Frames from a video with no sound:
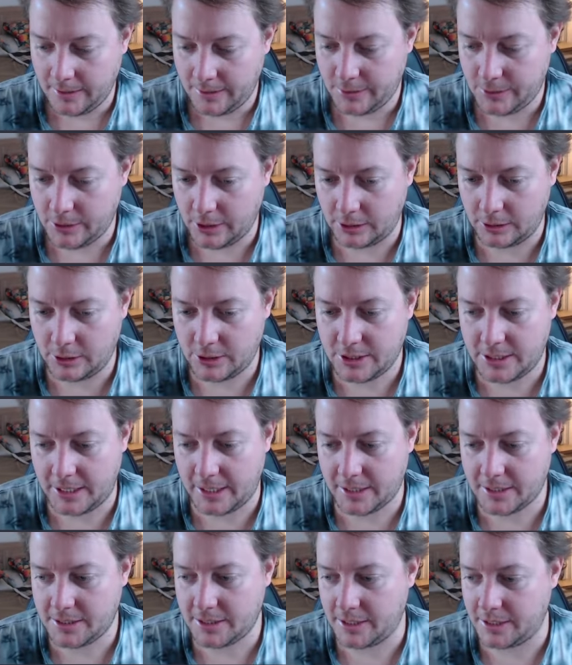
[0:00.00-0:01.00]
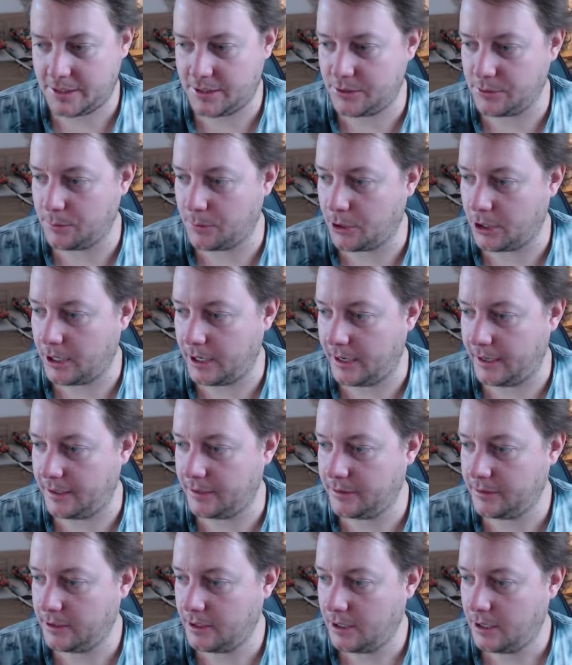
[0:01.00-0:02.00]
I lost access to
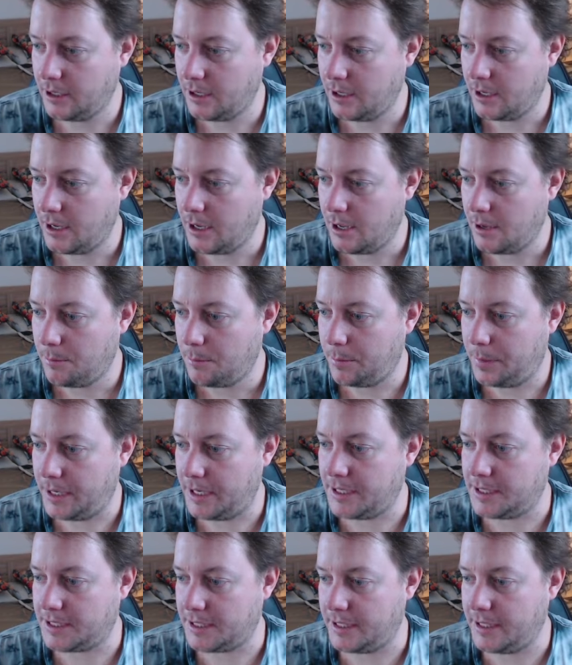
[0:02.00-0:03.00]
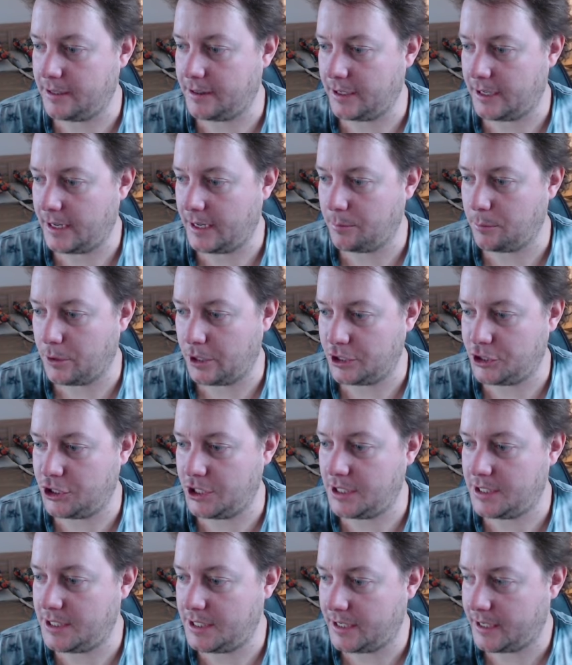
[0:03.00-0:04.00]
my PC that had my
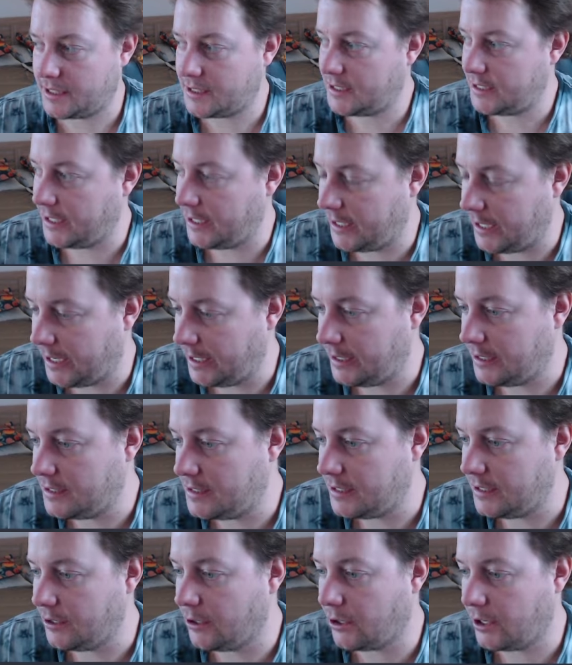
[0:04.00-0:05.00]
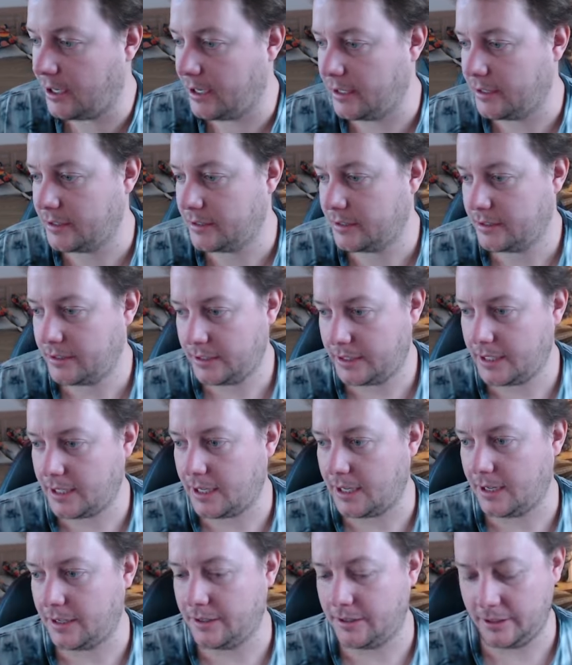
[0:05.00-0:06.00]
GTX 1080 Ti
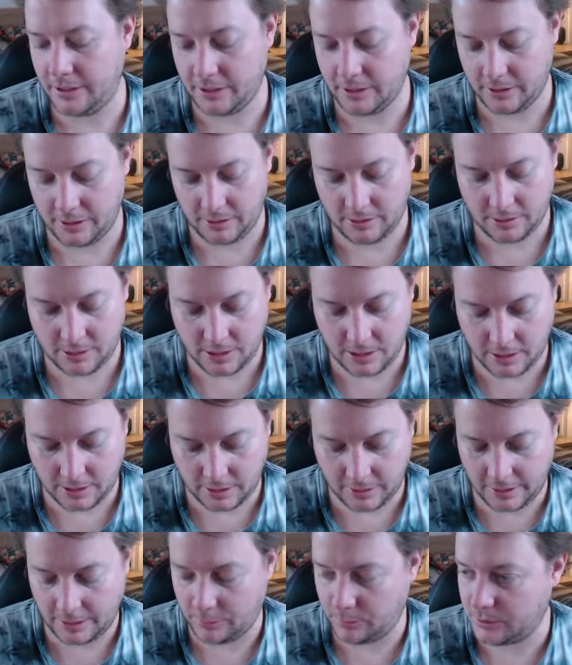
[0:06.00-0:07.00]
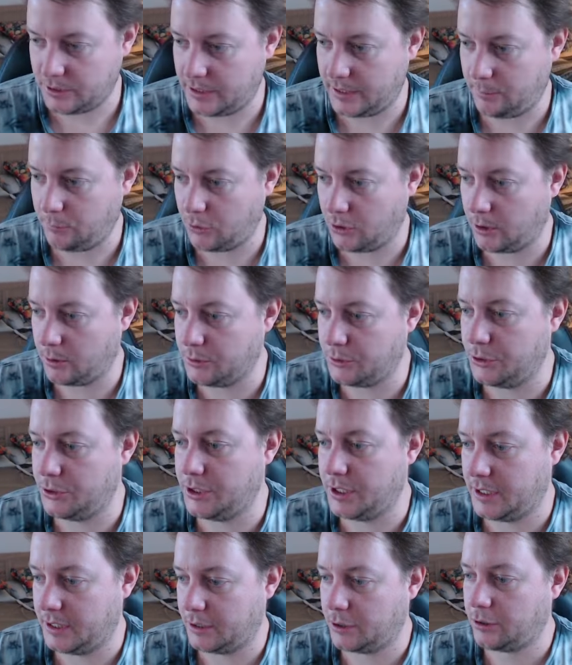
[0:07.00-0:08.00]
card in it, and that was what I was
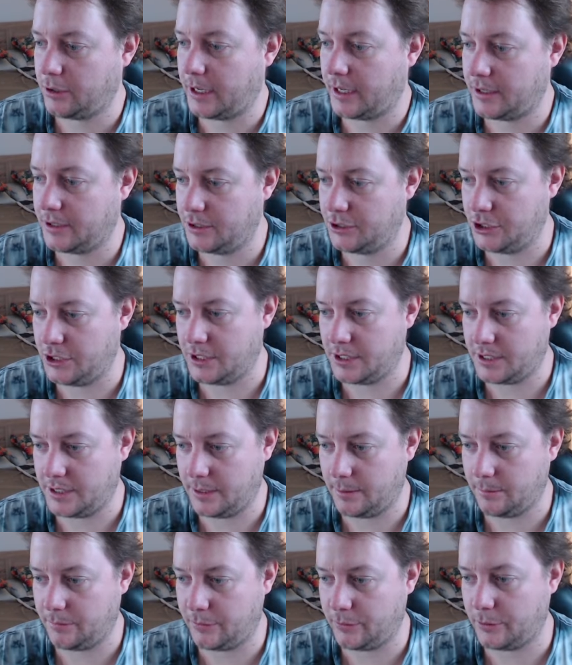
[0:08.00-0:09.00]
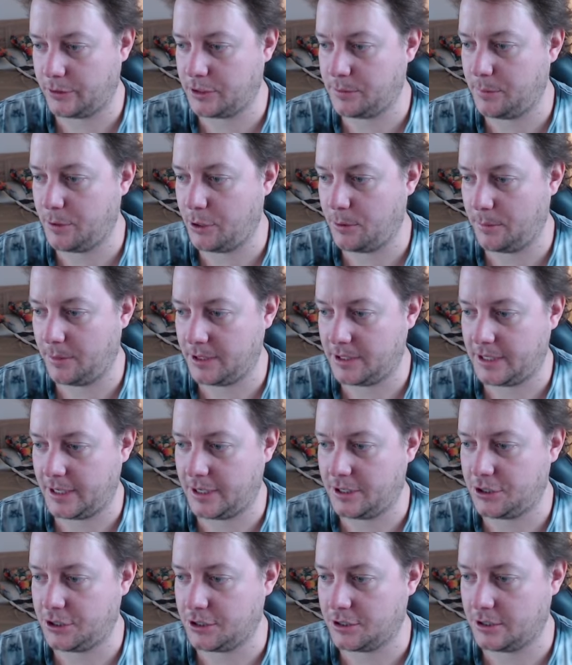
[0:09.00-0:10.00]
using to crack GSM for
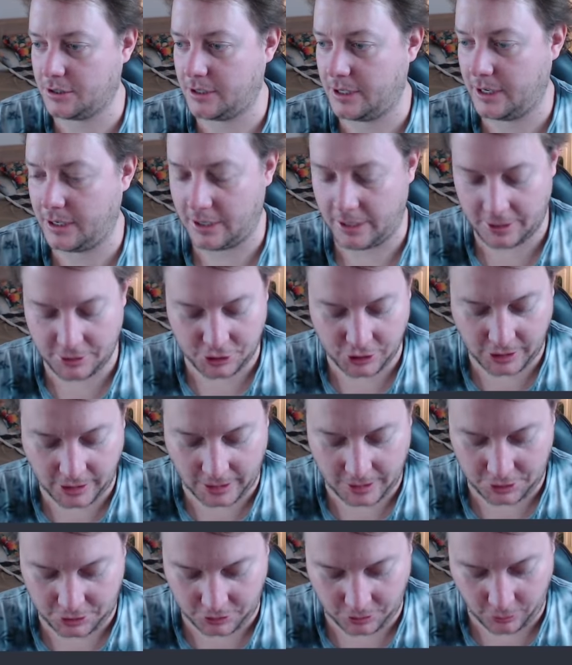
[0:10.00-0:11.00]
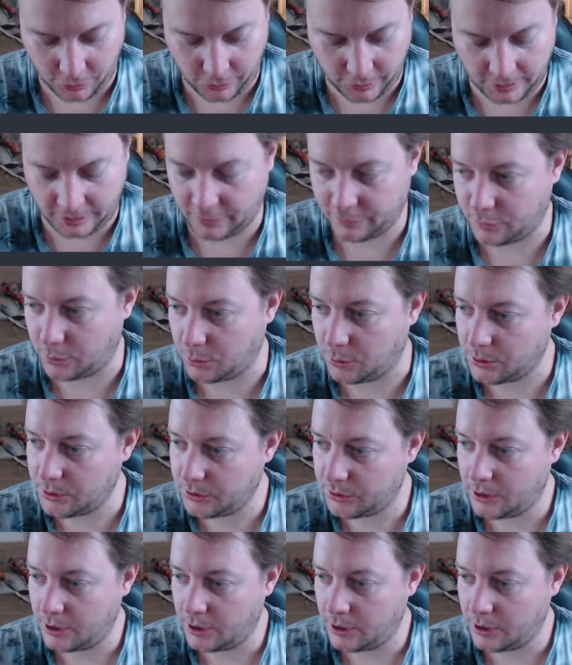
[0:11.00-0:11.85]
experimentation and education only, of course.